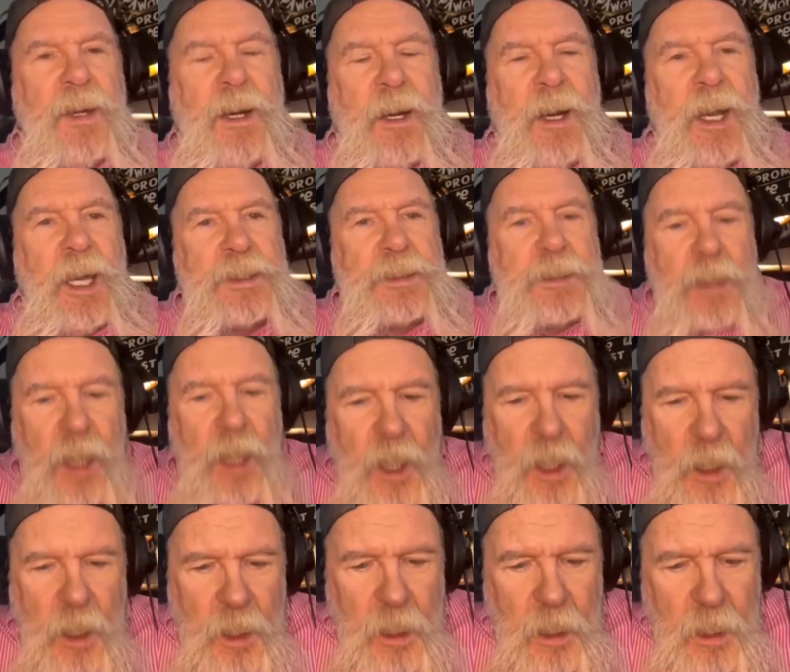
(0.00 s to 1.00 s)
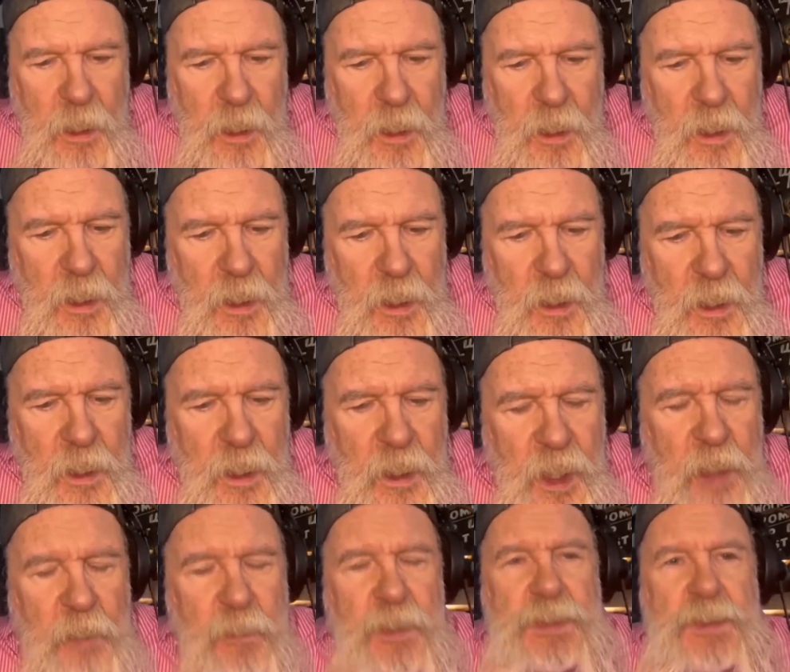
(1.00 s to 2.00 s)
And the next day
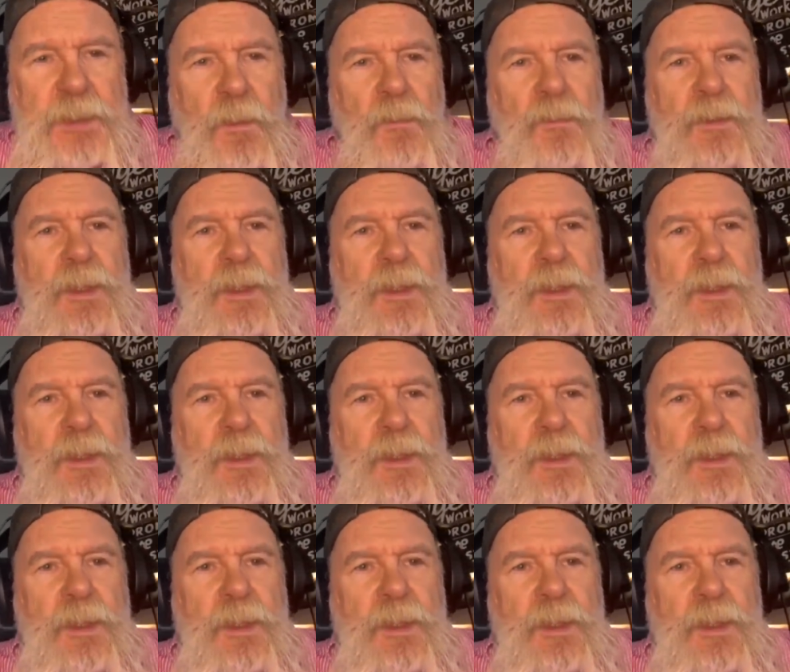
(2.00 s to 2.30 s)
he was so